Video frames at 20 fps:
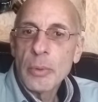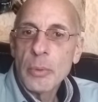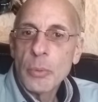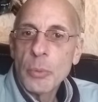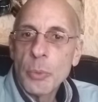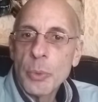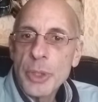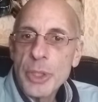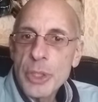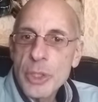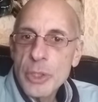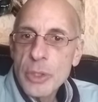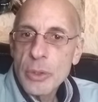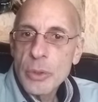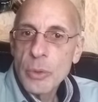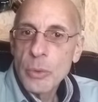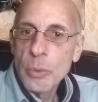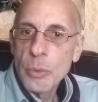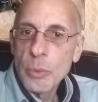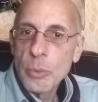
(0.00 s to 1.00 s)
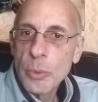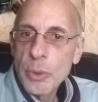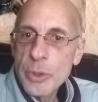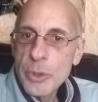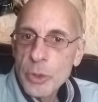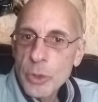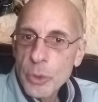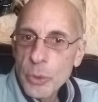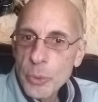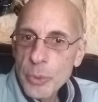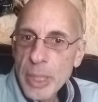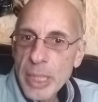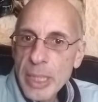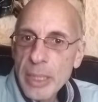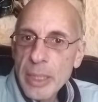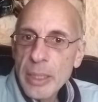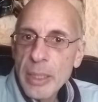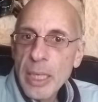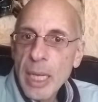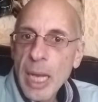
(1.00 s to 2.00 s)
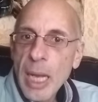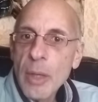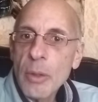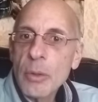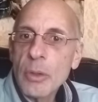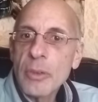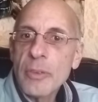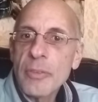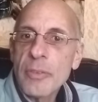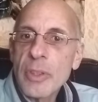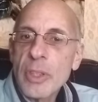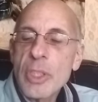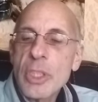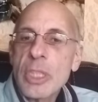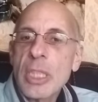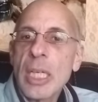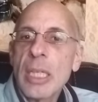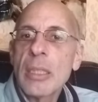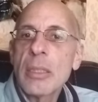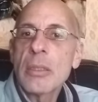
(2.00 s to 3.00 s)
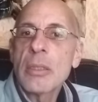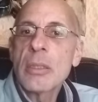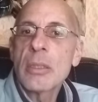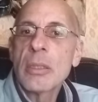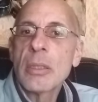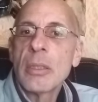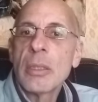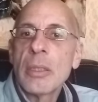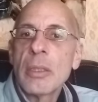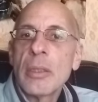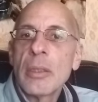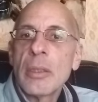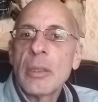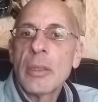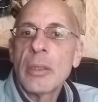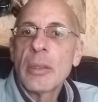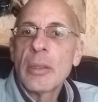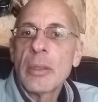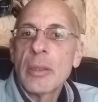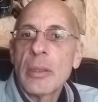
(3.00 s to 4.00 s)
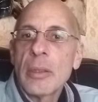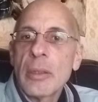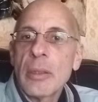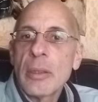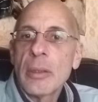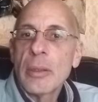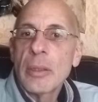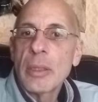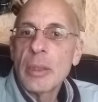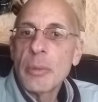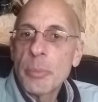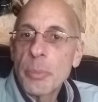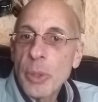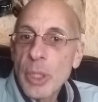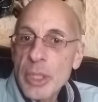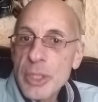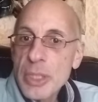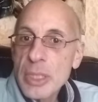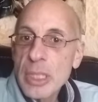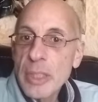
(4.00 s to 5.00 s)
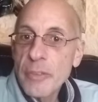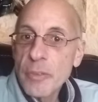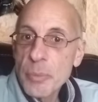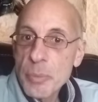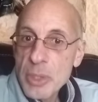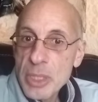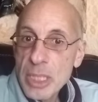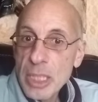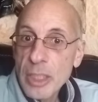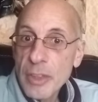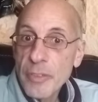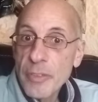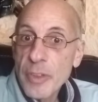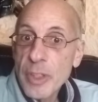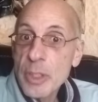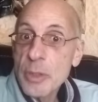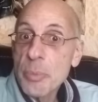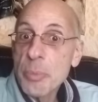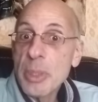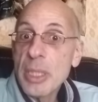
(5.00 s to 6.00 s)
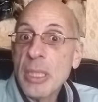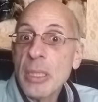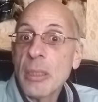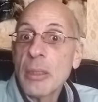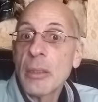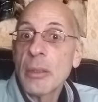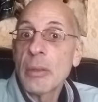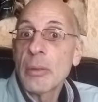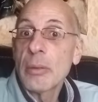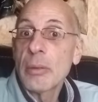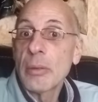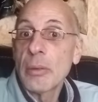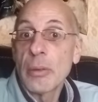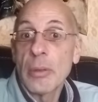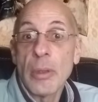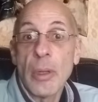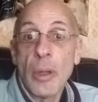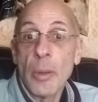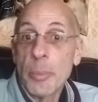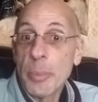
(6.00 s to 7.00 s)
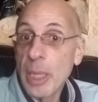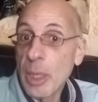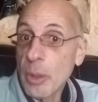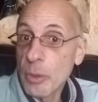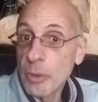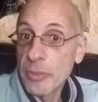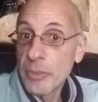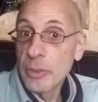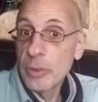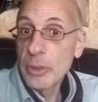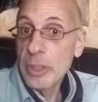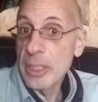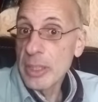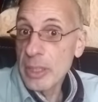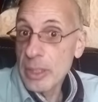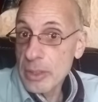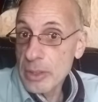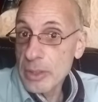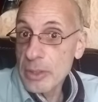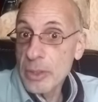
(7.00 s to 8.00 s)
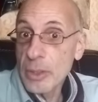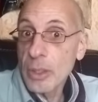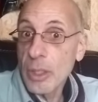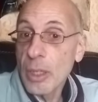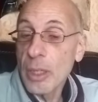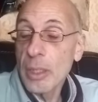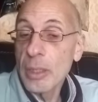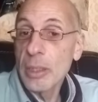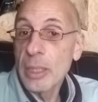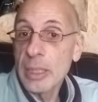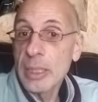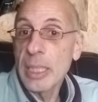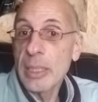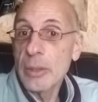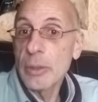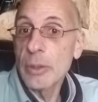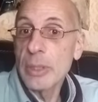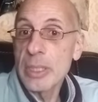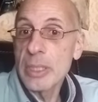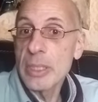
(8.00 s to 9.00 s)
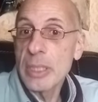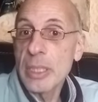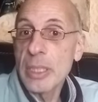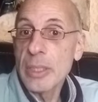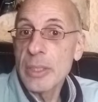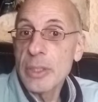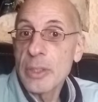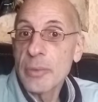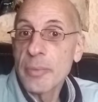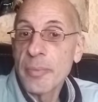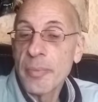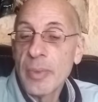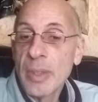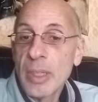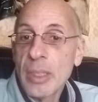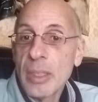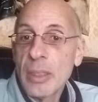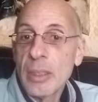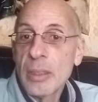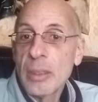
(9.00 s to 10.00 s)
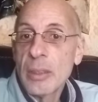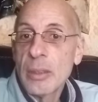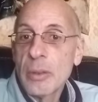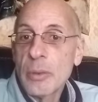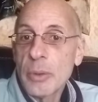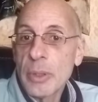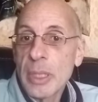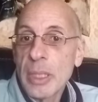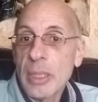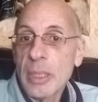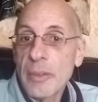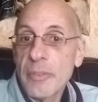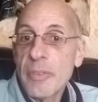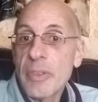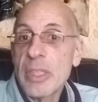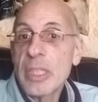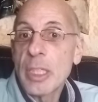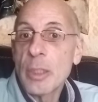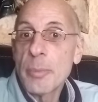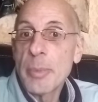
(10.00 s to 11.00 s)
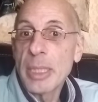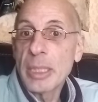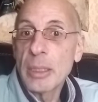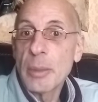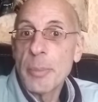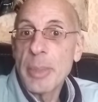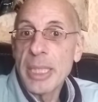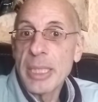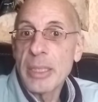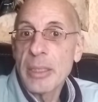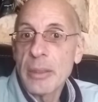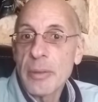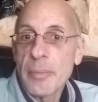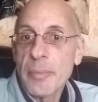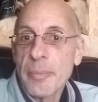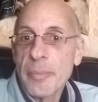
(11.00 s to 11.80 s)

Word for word: which was created out of the child's impression of himself as being all powerful. He thinks he's a god at that early stage. Okay, infantile megalomania,